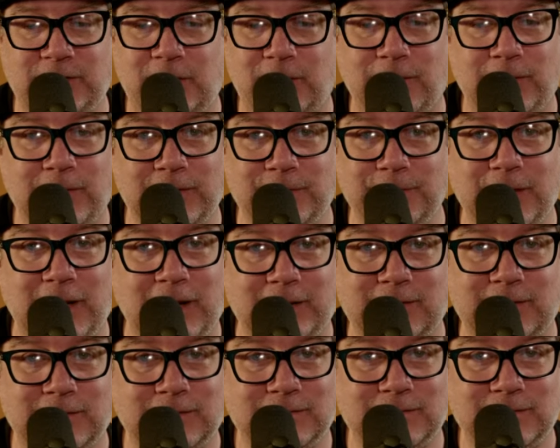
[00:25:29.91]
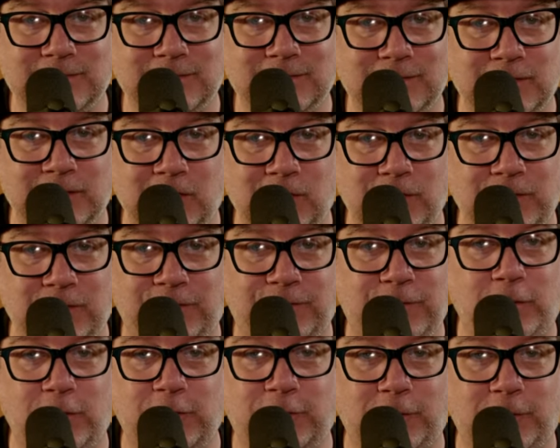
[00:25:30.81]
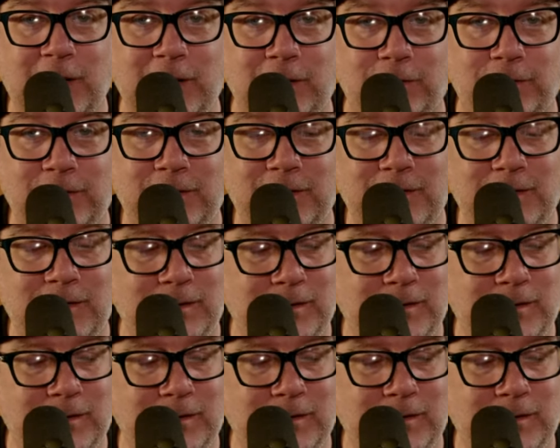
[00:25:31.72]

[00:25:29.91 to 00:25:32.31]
at running back, you know, in the first round.